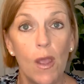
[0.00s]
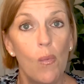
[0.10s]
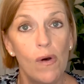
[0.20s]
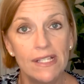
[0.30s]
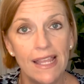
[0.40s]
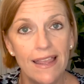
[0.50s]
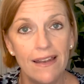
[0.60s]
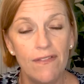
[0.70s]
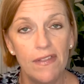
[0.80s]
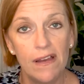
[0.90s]
Was the
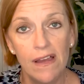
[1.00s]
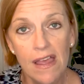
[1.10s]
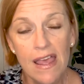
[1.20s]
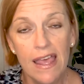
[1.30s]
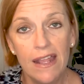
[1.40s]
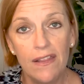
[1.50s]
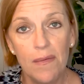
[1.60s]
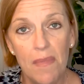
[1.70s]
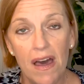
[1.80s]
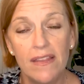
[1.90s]
end of the end of
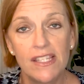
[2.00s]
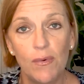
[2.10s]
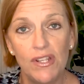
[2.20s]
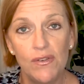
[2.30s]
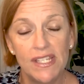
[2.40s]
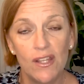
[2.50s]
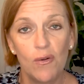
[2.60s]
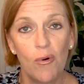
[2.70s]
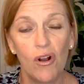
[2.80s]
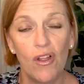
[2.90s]
the month, so we do see a
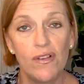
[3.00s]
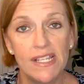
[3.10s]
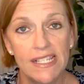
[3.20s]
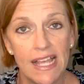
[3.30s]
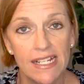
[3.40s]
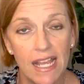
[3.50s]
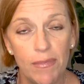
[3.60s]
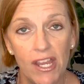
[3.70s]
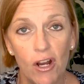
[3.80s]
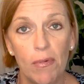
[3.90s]
little more closings that
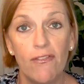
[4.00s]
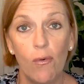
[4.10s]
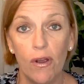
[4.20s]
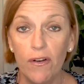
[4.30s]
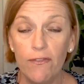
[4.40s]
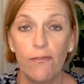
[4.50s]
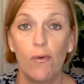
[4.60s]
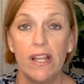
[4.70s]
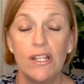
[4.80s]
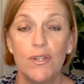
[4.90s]
time of year, but four hundred
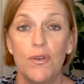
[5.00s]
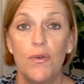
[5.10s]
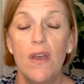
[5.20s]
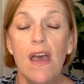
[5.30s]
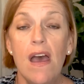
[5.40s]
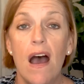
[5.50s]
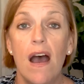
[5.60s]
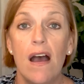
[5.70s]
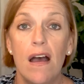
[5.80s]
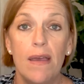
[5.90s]
forty-two
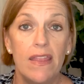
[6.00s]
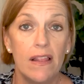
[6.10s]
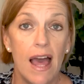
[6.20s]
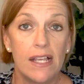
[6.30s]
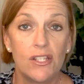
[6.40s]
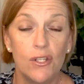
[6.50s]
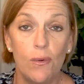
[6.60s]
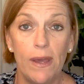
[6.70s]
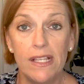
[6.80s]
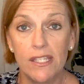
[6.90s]
uh, in the last two
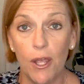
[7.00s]
weeks.